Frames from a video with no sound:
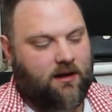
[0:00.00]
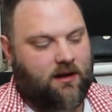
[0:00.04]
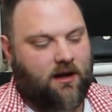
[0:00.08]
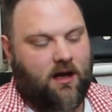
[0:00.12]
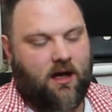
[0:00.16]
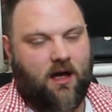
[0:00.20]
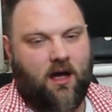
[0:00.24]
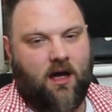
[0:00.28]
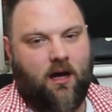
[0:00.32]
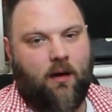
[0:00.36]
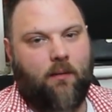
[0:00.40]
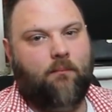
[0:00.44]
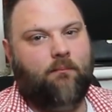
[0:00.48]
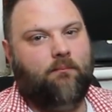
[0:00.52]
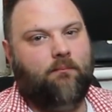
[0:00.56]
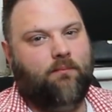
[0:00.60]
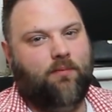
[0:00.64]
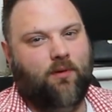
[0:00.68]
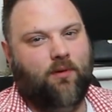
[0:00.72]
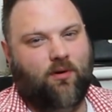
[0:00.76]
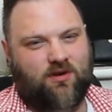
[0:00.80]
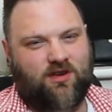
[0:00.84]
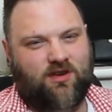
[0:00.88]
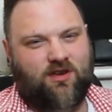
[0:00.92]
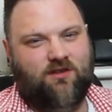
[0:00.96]

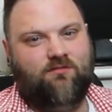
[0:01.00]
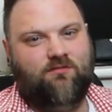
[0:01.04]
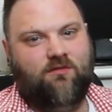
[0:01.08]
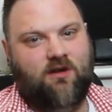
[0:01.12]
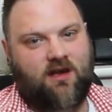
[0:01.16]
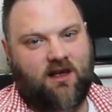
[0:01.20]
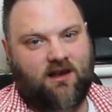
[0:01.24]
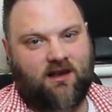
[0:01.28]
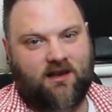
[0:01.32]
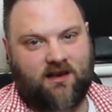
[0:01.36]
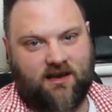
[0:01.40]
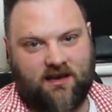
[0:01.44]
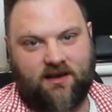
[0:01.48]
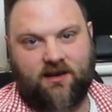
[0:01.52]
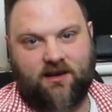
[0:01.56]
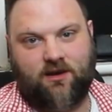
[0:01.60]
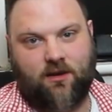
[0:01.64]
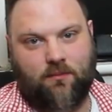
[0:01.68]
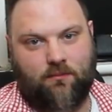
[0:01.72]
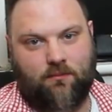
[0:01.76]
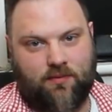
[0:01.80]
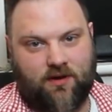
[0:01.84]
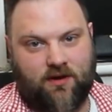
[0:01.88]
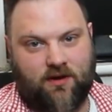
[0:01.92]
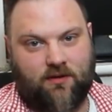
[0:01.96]
but you really need a
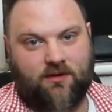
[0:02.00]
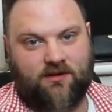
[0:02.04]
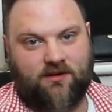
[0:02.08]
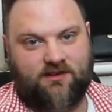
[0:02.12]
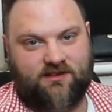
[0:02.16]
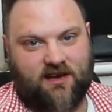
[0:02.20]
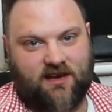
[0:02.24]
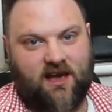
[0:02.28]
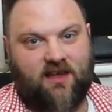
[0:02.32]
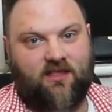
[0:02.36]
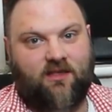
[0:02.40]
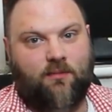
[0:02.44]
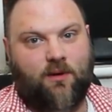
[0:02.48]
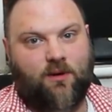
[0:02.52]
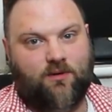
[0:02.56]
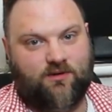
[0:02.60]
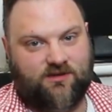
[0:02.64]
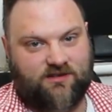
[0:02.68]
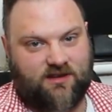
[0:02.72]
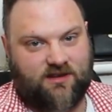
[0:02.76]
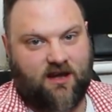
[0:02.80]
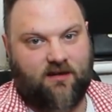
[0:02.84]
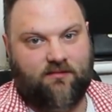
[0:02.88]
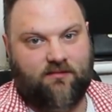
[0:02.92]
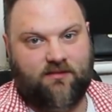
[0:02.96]
computer to get the
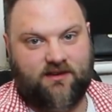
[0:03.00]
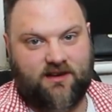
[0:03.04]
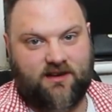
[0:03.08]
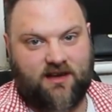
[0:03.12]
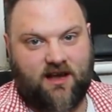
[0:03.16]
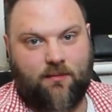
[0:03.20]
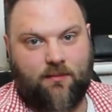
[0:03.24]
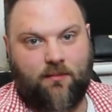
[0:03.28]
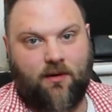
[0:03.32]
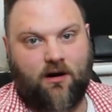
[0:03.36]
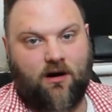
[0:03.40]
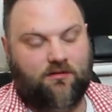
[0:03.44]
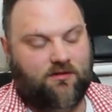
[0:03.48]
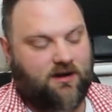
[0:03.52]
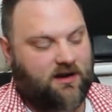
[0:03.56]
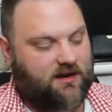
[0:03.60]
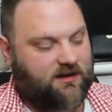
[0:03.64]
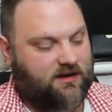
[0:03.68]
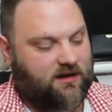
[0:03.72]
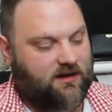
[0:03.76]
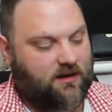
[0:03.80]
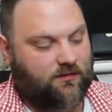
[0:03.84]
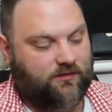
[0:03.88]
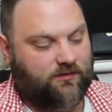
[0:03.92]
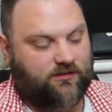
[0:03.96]
most out of a DMR radio.